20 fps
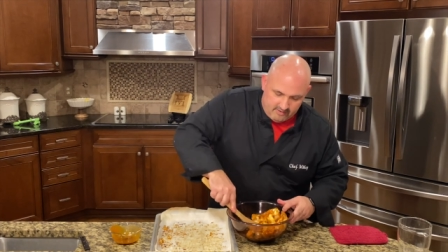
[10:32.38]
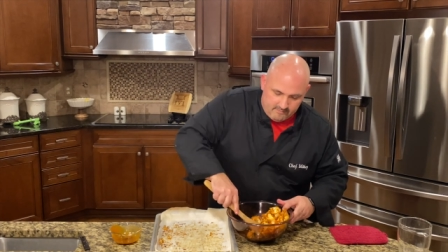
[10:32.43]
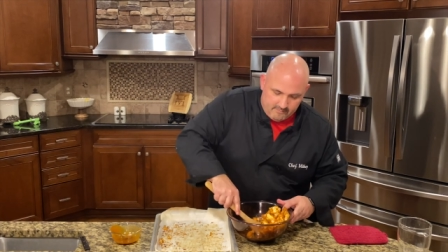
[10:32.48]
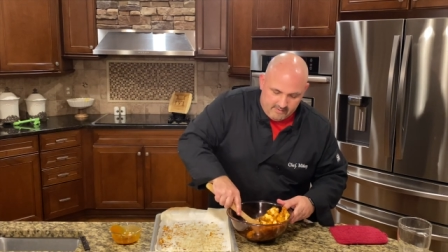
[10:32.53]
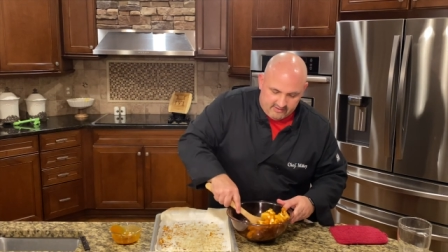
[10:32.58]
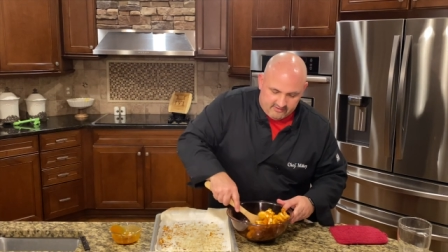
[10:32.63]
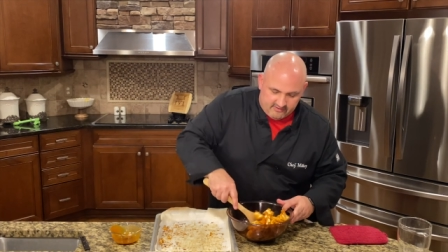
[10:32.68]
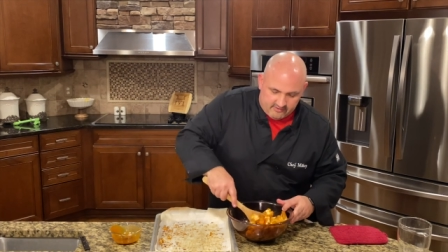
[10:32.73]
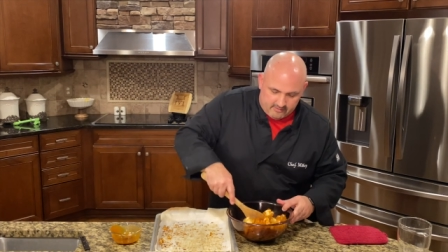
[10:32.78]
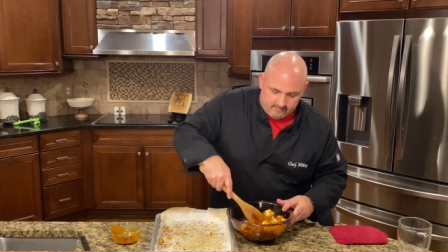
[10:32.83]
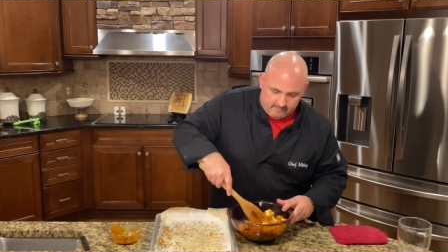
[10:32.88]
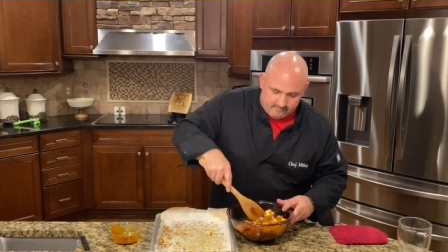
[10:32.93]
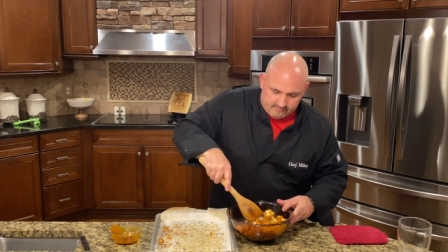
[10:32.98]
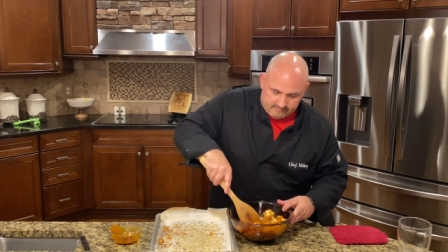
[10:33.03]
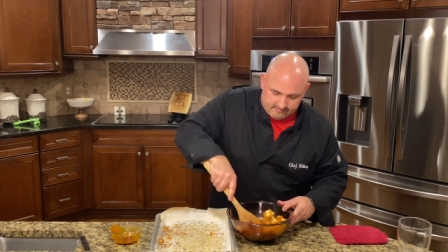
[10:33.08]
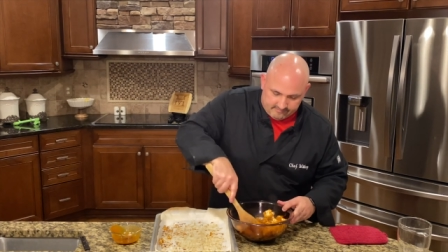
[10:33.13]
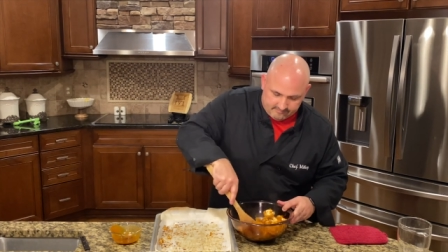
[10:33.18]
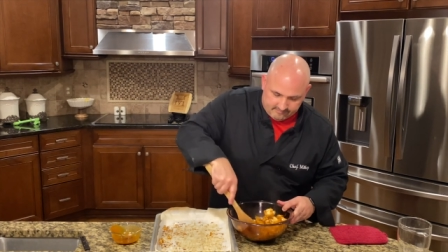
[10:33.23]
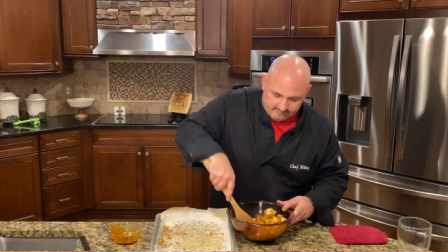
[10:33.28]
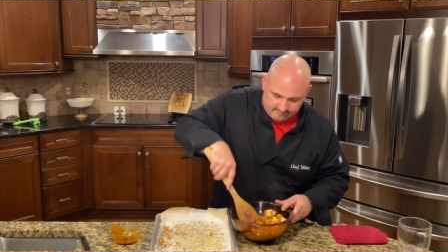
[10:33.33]
mix them.
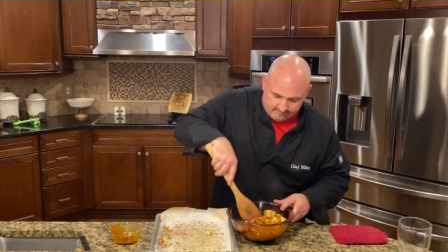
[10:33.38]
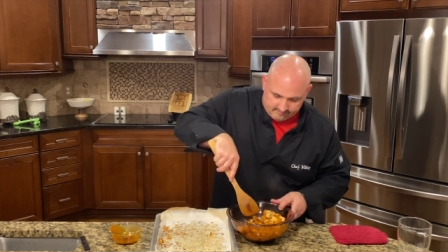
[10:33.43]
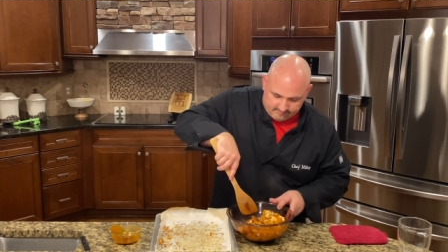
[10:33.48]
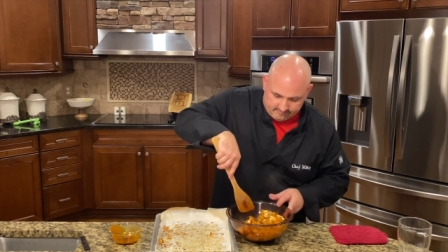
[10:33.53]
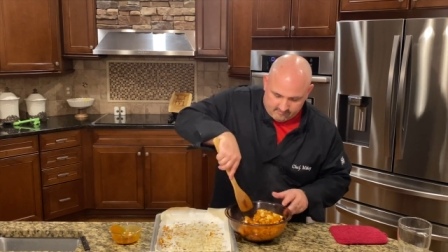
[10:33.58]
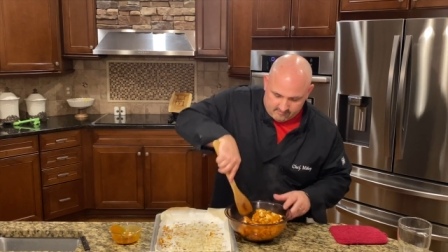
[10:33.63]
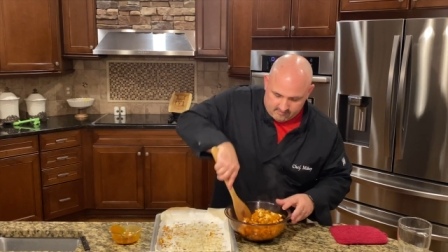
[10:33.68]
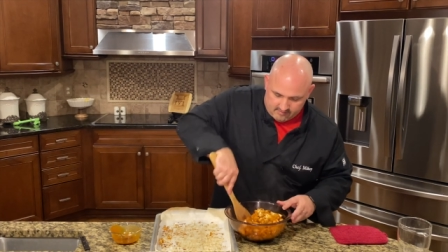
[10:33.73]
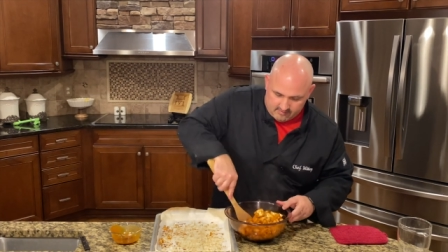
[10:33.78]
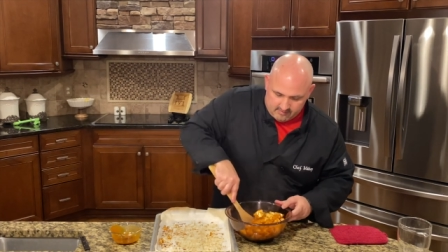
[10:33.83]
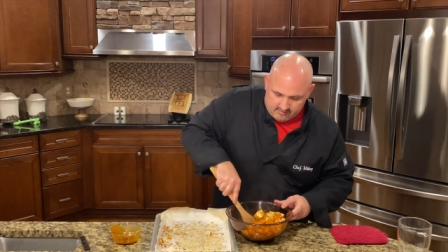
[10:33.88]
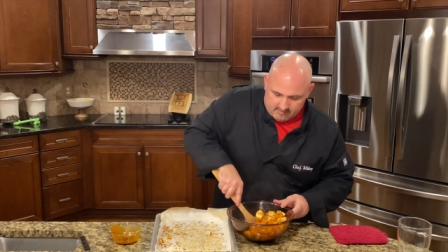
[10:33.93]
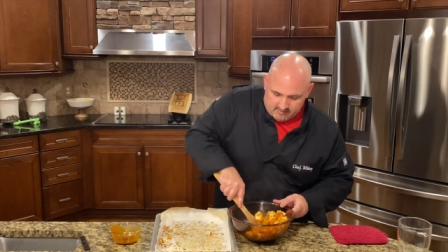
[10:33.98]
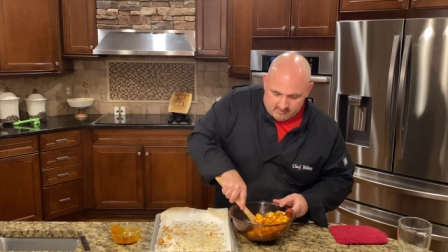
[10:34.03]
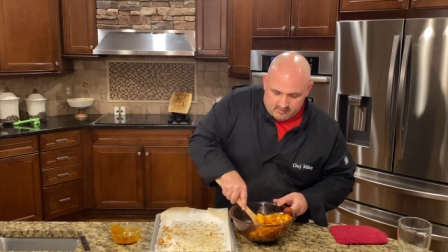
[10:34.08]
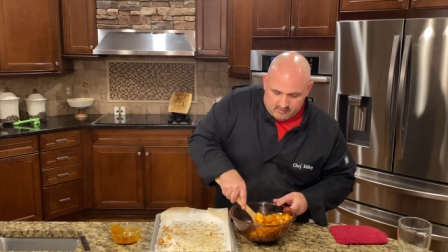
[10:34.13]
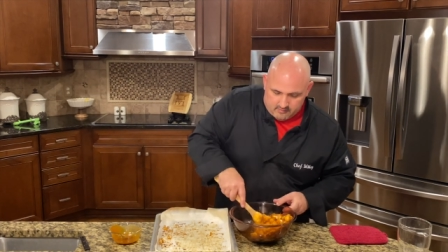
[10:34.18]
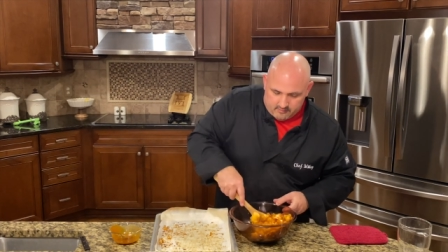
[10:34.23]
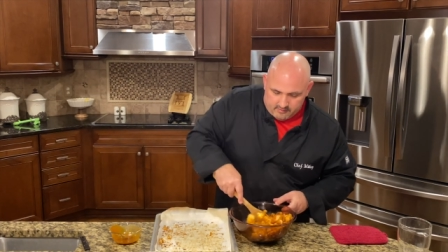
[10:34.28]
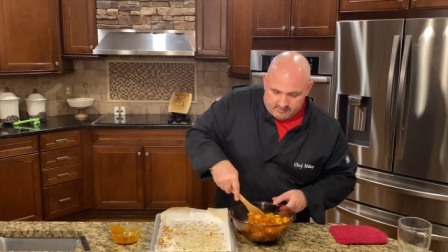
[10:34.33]

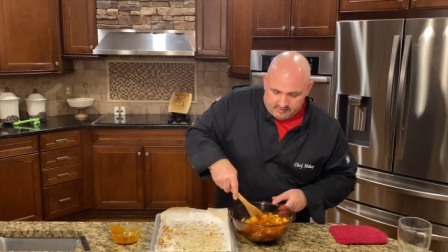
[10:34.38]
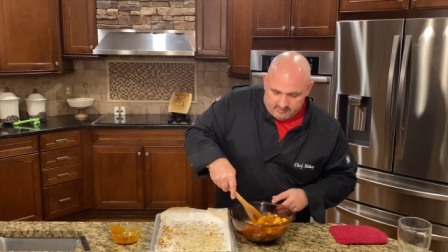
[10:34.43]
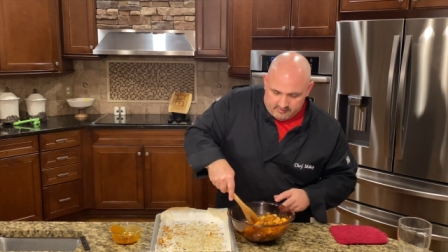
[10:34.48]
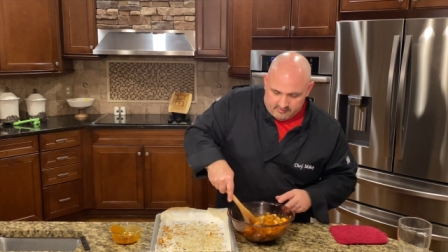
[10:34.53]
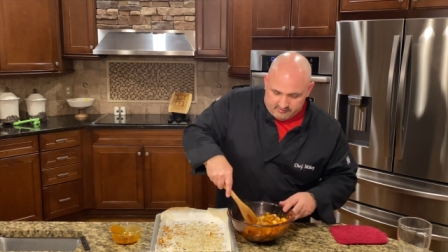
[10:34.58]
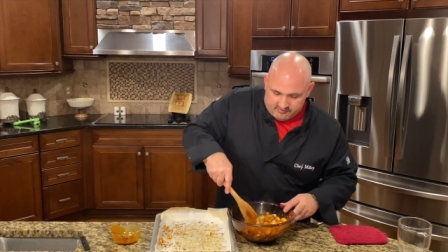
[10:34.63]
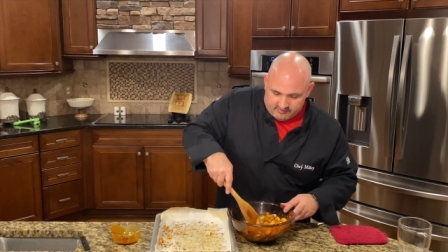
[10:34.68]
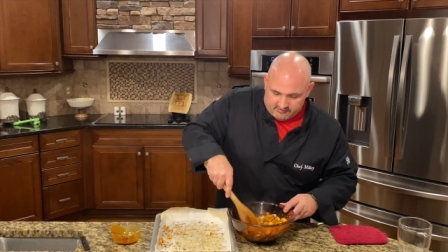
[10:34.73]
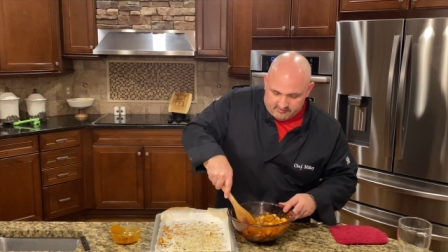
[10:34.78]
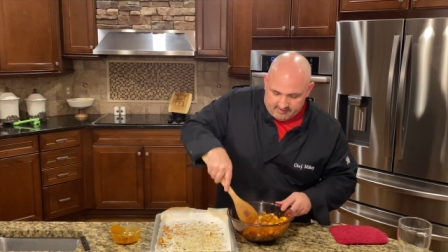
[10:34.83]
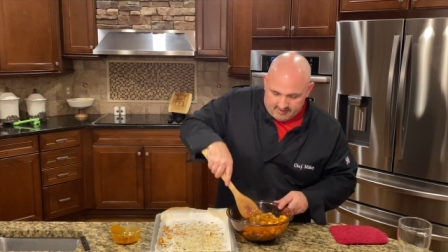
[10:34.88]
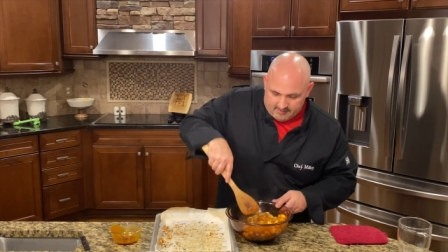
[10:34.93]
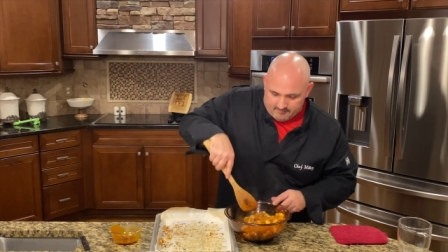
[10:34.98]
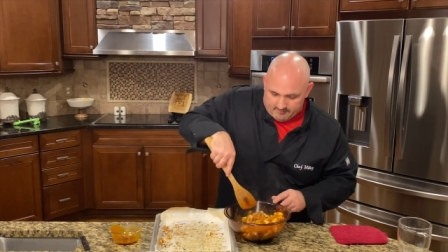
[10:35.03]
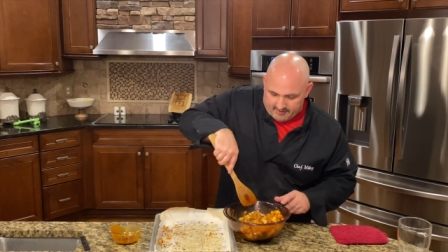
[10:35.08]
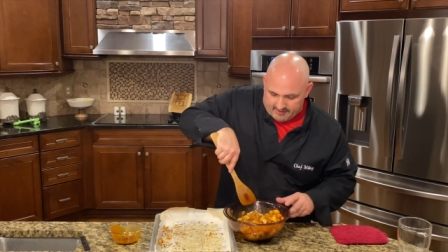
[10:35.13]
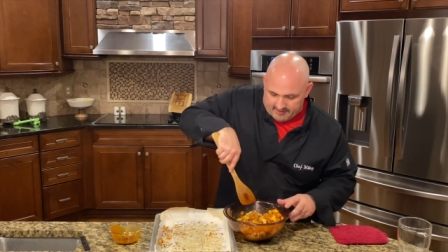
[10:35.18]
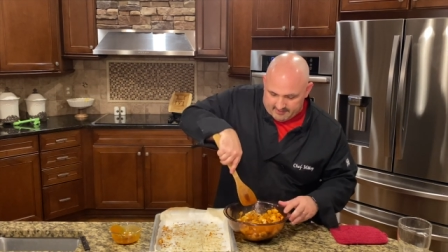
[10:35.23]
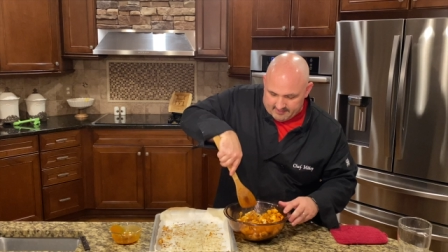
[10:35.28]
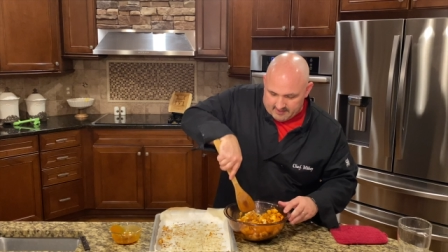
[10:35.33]
We're gonna use the same
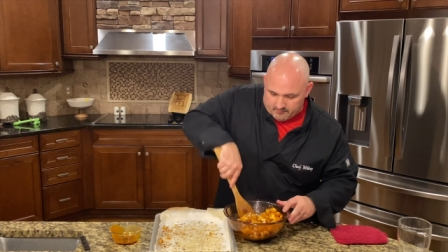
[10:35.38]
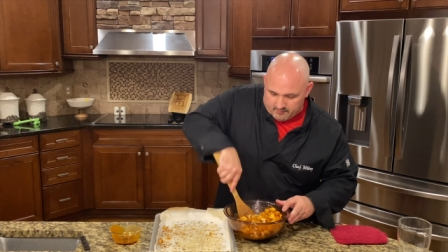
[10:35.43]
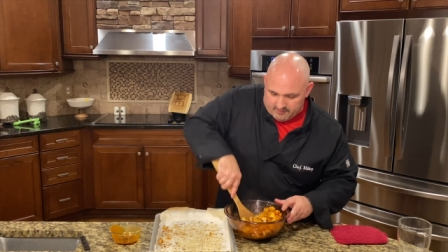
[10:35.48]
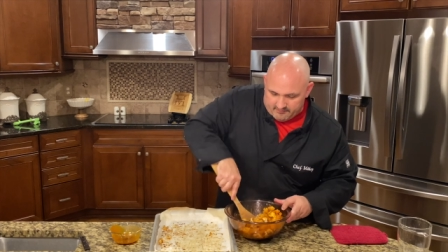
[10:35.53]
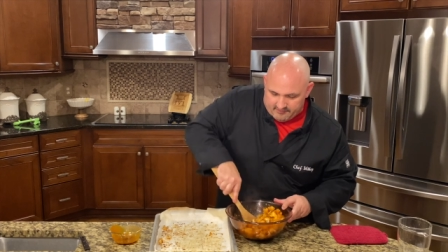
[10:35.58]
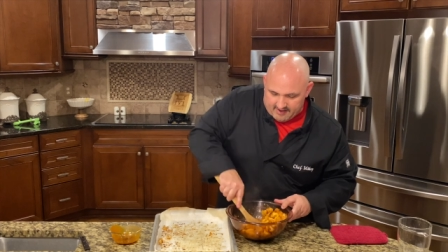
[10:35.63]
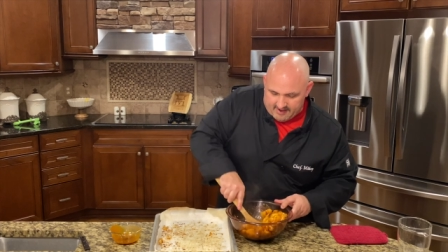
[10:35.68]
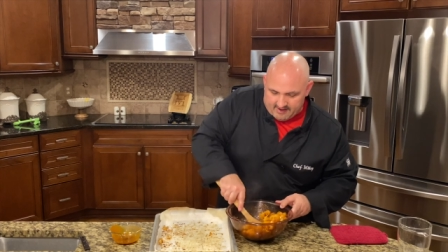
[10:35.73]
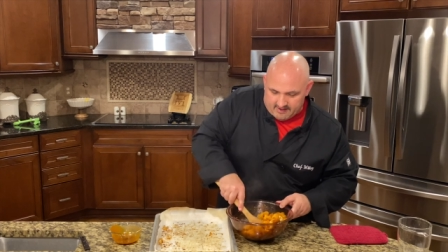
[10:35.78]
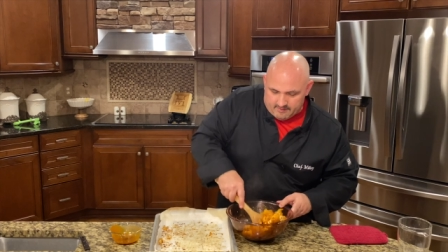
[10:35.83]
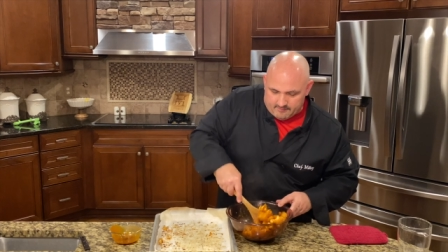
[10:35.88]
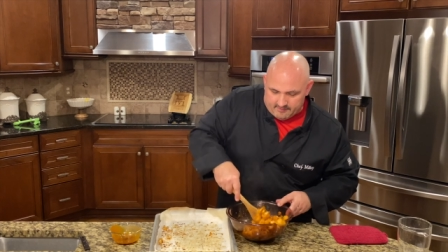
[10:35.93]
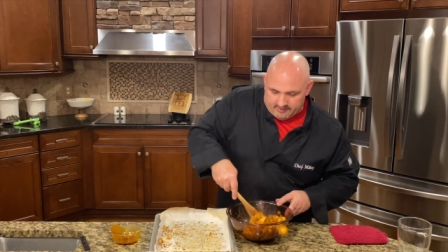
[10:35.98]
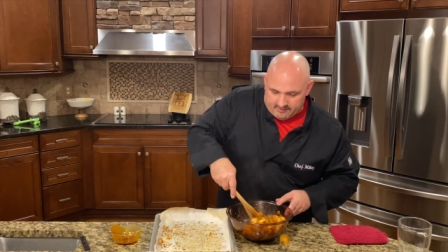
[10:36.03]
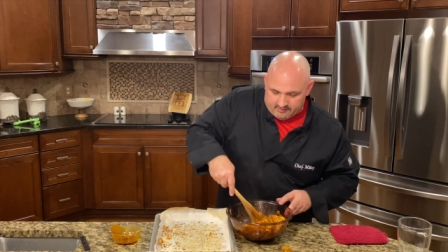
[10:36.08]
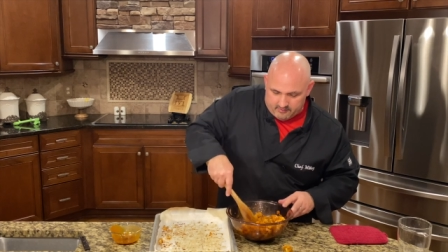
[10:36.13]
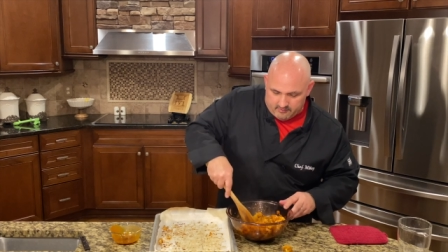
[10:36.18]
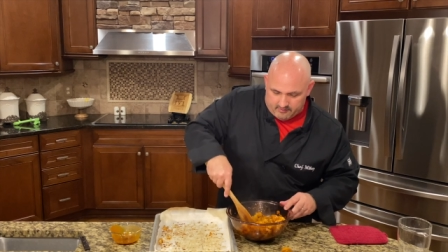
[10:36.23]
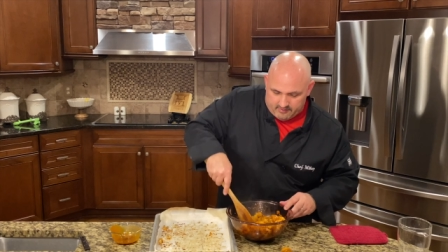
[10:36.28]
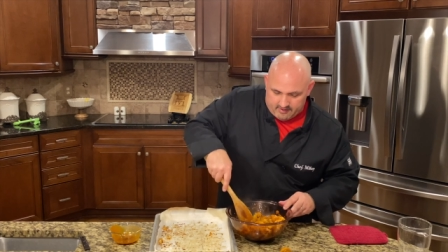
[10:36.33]
pan that we've had them
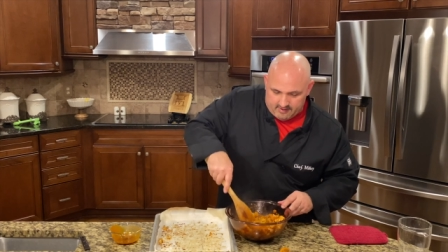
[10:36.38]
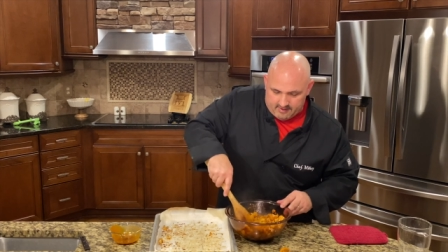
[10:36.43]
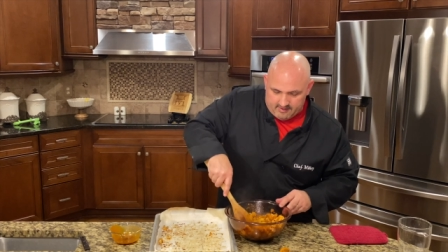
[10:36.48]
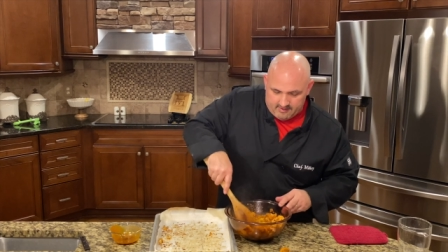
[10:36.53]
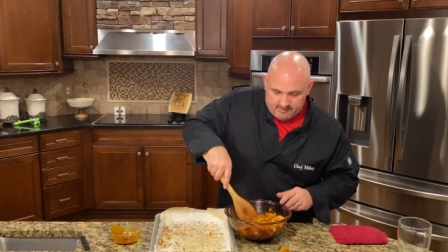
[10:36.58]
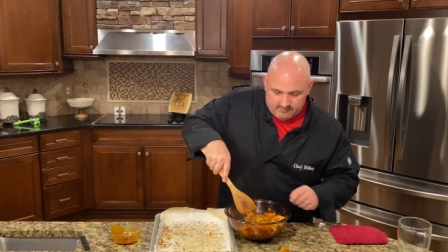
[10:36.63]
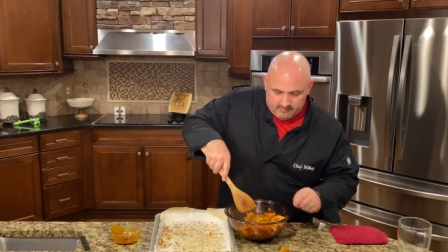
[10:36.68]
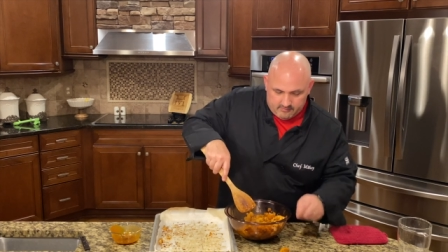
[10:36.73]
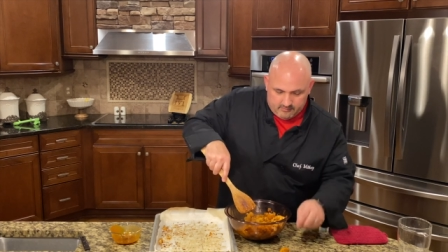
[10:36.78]
in, okay?